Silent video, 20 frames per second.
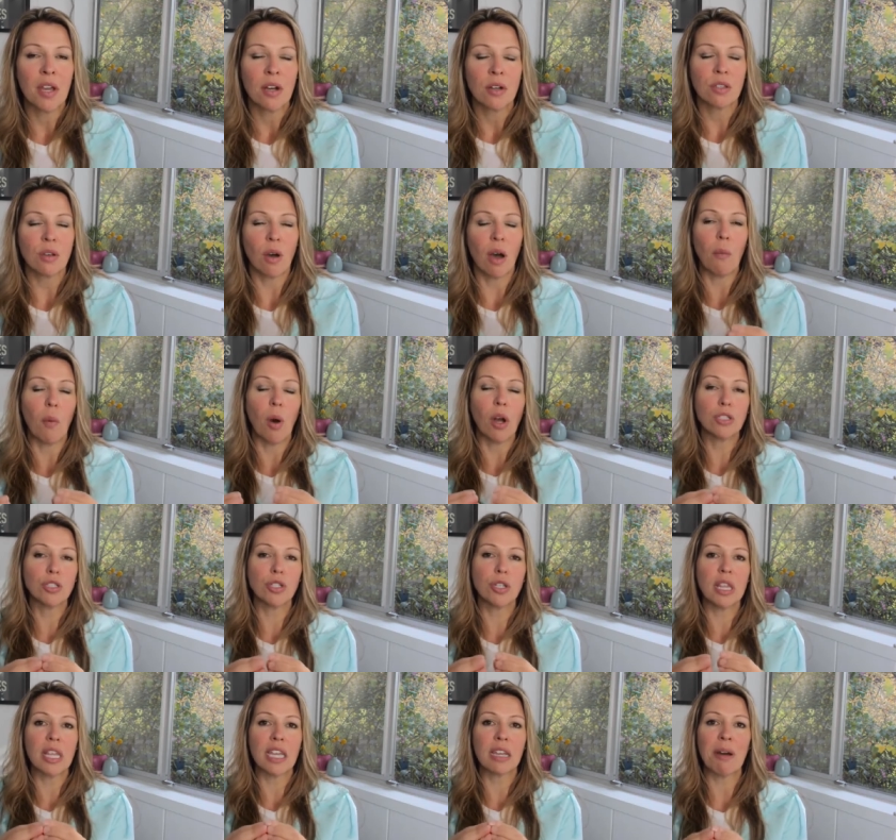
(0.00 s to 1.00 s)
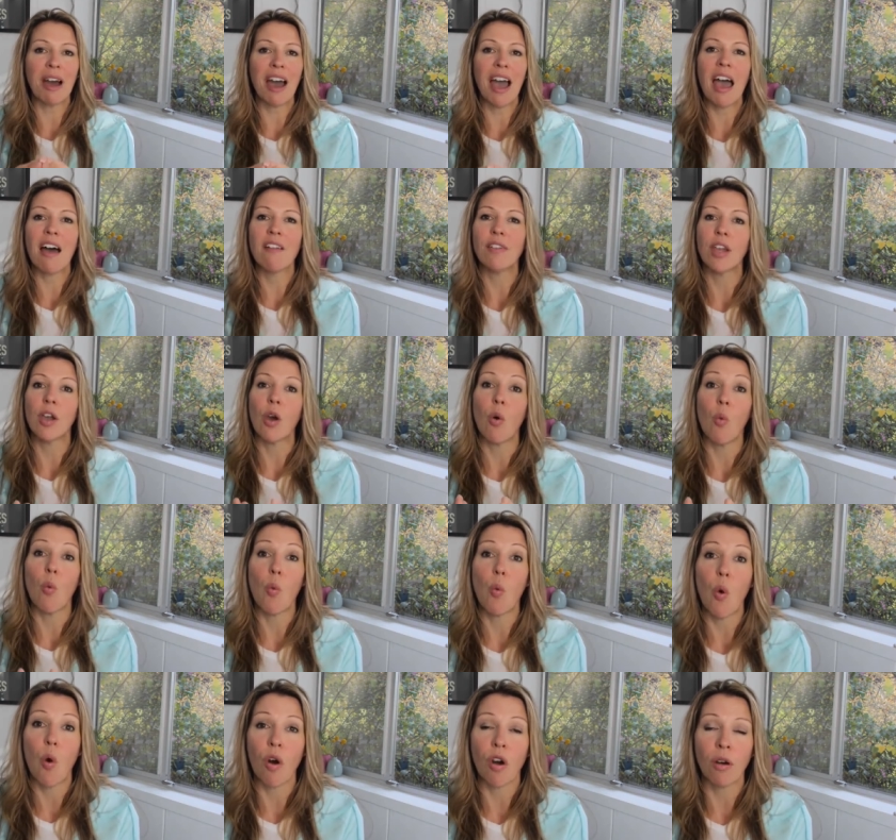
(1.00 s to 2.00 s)
So I want you to think about having
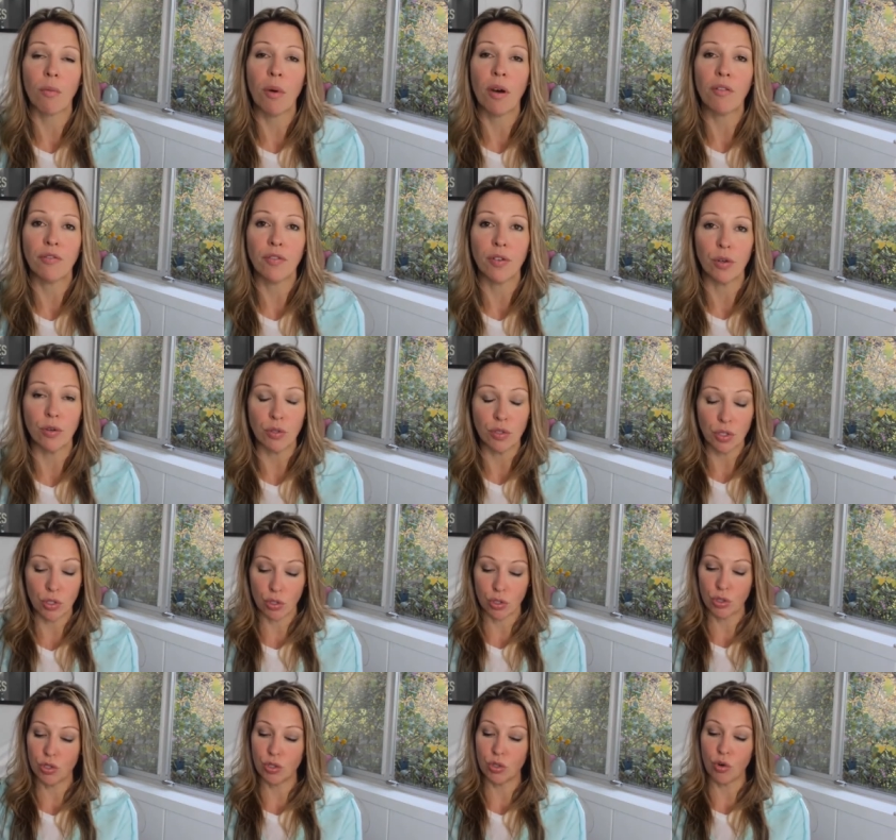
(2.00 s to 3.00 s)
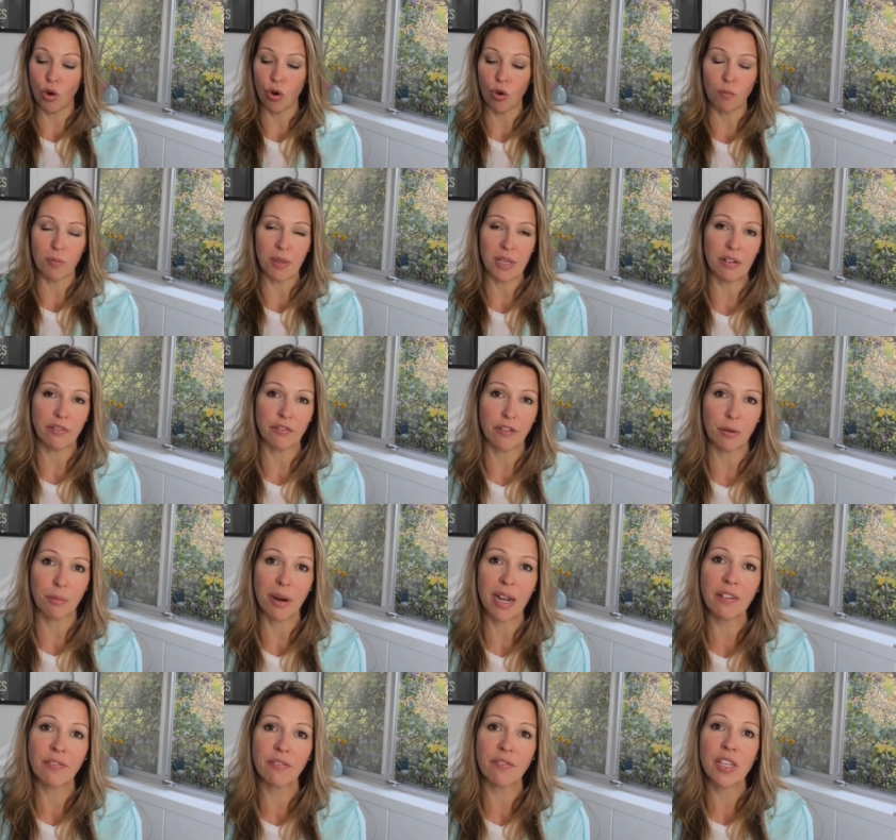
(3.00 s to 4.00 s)
warm foods. You could do oatmeal for
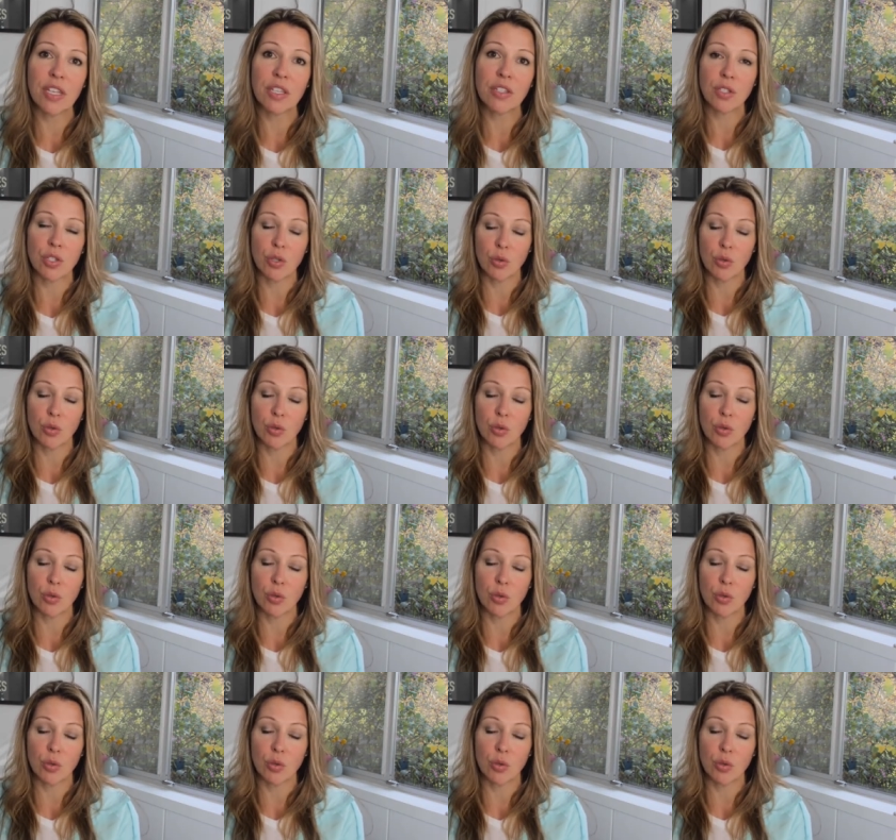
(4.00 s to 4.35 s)
breakfast.